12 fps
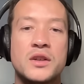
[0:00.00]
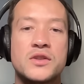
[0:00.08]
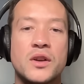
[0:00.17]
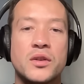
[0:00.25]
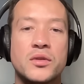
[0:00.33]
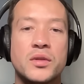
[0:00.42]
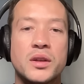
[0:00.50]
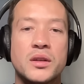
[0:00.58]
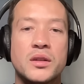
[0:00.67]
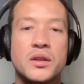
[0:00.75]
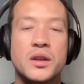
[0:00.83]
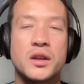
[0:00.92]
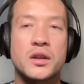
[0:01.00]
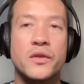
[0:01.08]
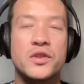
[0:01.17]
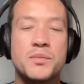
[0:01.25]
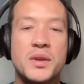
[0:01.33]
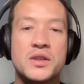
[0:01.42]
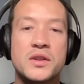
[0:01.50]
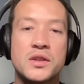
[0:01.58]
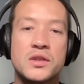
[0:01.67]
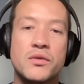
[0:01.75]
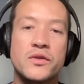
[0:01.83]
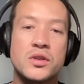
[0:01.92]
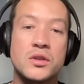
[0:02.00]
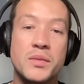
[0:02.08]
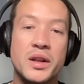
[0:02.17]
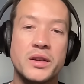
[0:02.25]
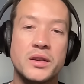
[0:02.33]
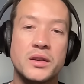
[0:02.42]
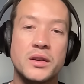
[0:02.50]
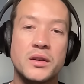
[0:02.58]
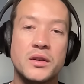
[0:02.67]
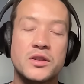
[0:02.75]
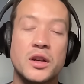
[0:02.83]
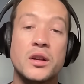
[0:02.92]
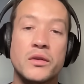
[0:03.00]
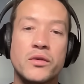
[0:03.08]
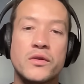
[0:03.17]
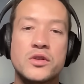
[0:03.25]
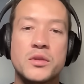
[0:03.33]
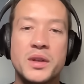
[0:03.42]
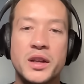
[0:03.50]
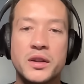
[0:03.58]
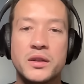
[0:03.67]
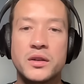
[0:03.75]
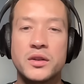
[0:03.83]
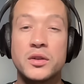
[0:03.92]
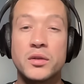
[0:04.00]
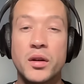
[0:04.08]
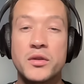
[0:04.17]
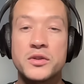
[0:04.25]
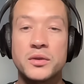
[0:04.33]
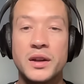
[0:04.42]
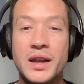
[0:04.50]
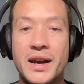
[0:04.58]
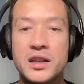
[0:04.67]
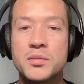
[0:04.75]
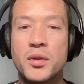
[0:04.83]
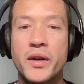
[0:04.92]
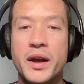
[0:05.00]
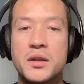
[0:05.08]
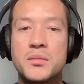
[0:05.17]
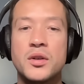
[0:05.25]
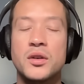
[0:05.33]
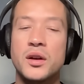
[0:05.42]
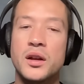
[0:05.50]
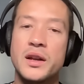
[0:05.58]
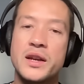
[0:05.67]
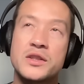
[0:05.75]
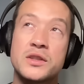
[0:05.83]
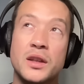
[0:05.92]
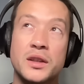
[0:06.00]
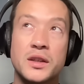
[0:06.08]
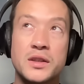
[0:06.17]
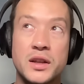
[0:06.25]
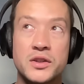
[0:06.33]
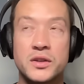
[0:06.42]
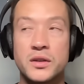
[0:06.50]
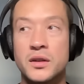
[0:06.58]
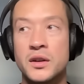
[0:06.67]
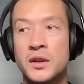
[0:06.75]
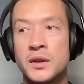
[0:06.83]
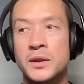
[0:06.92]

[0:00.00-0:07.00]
So it covers businesses with 2 million turnover of 2 million euros or less per annum. I think it's less than.